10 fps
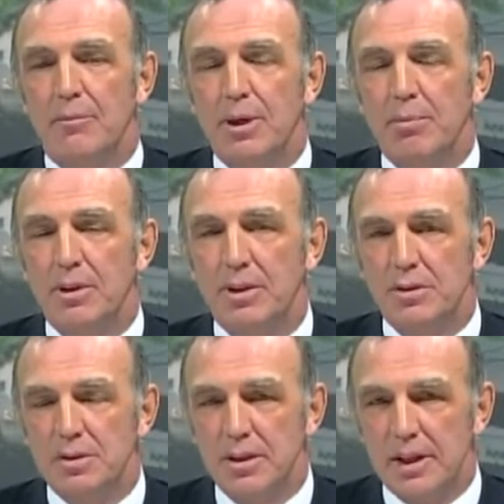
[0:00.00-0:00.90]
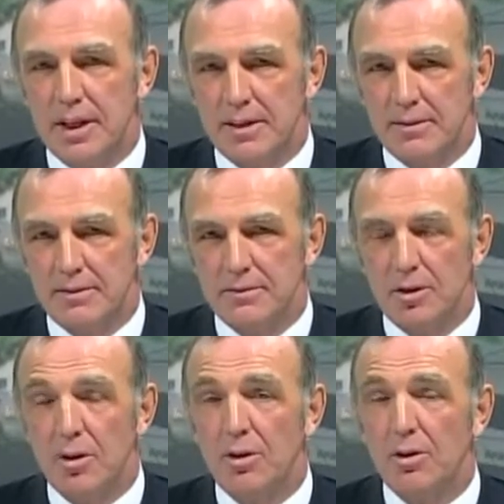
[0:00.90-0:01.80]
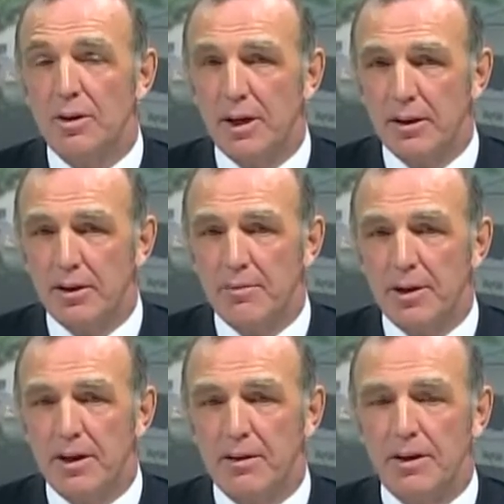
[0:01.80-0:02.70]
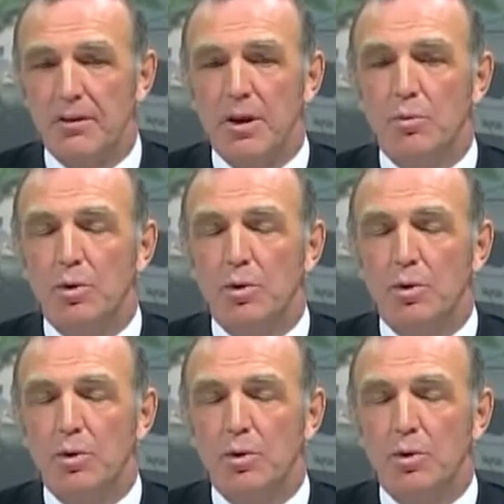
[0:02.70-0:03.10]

People are used to that, although they're angry about it.